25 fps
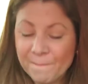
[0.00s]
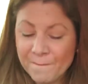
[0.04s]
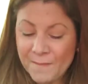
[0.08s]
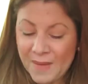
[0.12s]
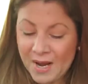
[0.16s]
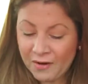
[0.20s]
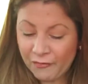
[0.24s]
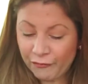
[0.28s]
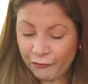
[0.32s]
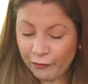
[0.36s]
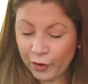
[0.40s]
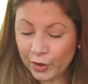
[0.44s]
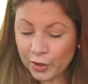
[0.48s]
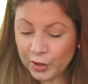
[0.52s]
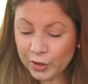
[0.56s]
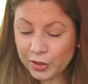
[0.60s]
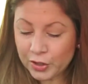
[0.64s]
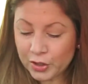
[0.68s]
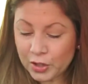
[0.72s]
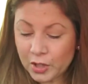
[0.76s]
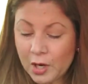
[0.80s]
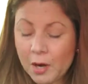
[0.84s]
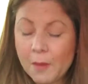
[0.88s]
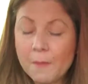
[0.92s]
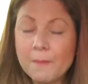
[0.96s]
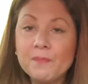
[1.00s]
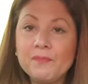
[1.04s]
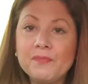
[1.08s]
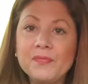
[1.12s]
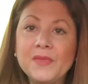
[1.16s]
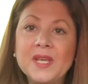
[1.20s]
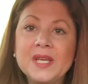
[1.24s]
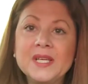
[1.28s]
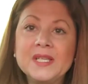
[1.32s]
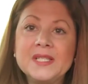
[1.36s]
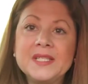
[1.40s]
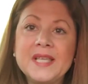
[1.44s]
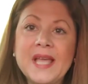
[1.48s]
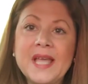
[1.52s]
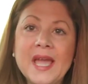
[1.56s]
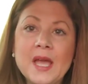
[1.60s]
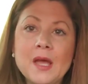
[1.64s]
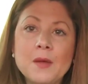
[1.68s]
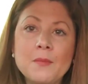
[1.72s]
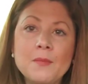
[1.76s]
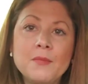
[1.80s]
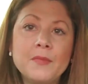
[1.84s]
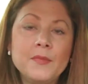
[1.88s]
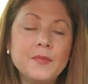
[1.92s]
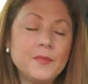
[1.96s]
my first
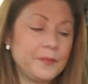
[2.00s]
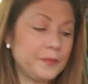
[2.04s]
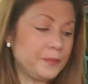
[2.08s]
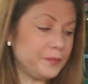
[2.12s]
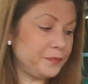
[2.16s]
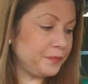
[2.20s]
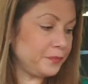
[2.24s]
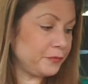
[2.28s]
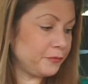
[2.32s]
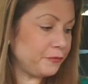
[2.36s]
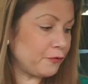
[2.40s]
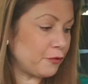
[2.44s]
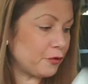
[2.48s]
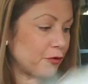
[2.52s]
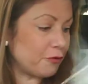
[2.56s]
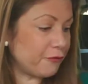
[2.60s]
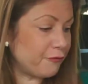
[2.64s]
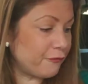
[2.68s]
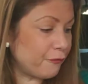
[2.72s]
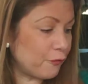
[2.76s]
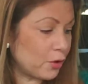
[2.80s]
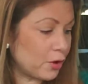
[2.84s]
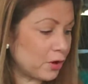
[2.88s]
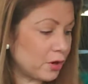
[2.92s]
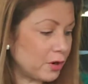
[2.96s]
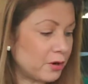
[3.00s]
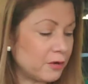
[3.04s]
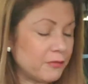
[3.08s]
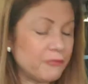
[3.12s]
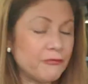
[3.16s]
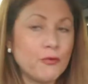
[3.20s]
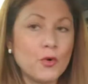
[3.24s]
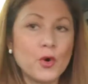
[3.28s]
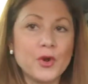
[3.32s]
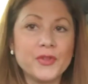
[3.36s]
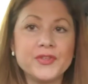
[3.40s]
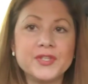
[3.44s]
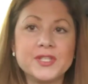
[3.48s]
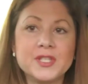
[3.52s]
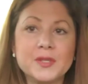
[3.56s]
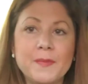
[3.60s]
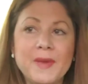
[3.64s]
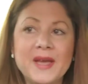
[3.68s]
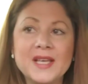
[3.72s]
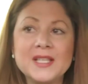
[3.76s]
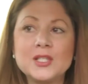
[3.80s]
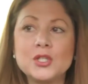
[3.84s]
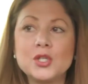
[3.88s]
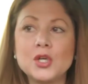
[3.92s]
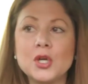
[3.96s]
exam for fourth
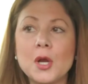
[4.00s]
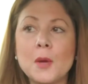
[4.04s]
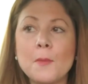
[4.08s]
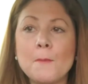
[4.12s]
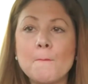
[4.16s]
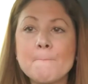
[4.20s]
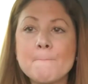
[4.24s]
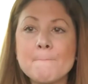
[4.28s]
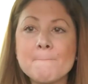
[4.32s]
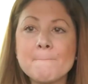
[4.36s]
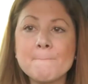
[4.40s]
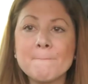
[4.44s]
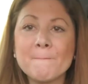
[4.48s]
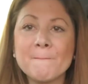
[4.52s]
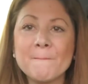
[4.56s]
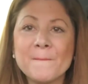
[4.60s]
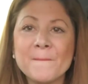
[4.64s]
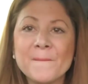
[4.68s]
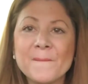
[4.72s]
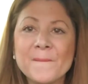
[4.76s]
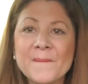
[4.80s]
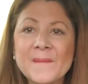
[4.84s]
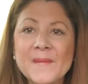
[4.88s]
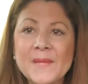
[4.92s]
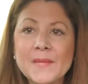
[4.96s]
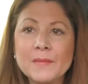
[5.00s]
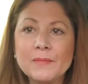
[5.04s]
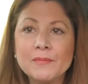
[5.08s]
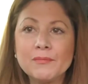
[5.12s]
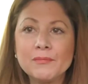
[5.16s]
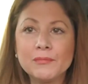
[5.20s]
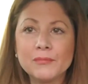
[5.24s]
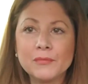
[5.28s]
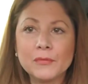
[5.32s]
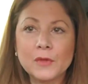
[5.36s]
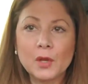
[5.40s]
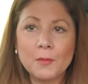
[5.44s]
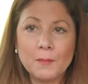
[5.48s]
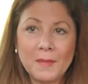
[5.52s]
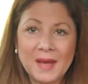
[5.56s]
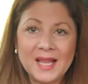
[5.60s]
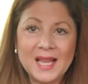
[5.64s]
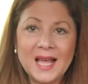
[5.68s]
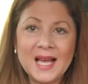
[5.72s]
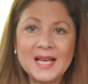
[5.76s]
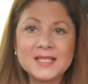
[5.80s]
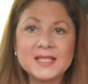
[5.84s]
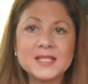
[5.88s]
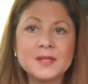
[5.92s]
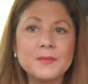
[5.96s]
semester. My
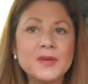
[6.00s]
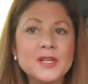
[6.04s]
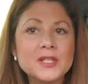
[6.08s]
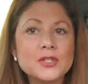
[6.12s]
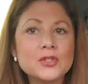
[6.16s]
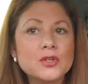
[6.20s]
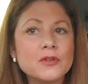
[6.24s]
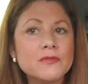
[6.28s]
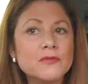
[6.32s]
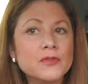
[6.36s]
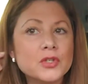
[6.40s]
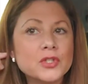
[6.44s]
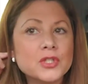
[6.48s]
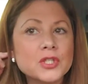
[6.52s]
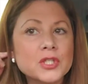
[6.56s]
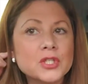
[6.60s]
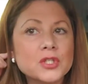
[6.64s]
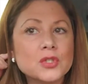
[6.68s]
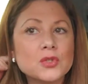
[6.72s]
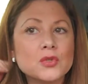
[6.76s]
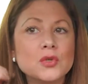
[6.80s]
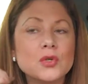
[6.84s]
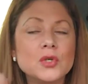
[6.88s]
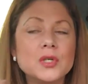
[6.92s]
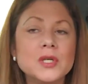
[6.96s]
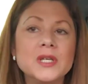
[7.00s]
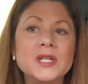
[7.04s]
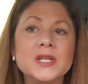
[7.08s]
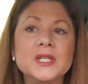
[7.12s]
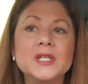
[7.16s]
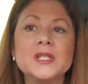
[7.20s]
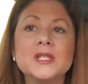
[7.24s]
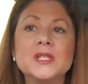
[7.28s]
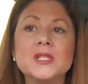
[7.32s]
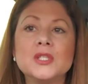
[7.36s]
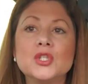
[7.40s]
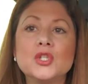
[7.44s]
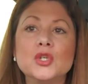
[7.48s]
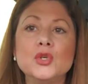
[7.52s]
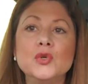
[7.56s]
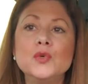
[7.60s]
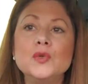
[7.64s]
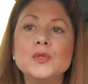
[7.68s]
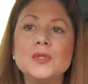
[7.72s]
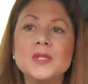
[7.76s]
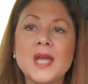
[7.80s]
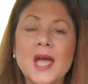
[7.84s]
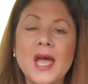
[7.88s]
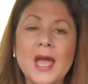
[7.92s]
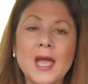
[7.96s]
last semester of nursing school is
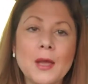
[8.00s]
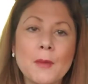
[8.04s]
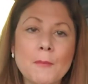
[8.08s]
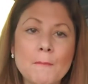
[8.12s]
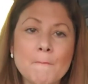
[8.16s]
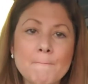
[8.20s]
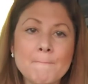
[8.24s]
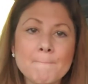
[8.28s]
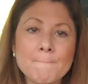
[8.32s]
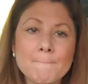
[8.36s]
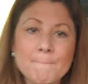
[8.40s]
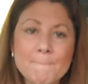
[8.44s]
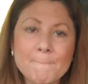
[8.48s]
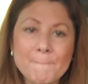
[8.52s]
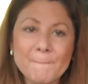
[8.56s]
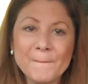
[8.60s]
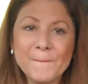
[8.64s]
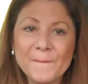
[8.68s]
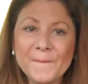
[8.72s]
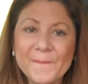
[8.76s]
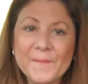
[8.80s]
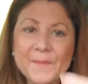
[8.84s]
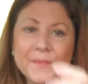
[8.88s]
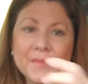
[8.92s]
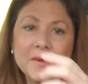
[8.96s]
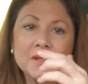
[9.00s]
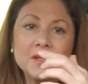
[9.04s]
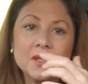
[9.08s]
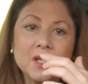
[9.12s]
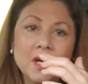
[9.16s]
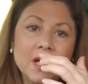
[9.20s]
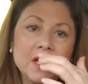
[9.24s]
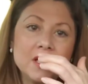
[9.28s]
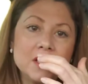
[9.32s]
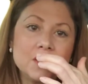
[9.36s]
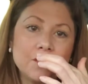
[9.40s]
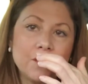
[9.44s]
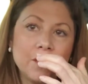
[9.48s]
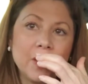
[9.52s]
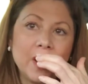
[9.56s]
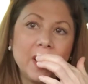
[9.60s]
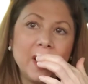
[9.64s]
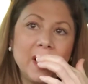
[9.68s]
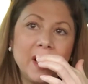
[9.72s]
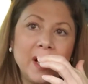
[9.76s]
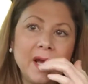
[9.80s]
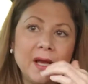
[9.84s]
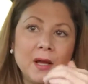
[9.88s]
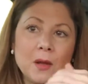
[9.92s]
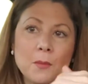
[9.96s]
Tuesday. Today's
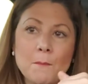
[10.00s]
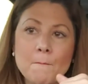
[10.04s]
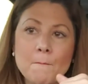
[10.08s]
Friday.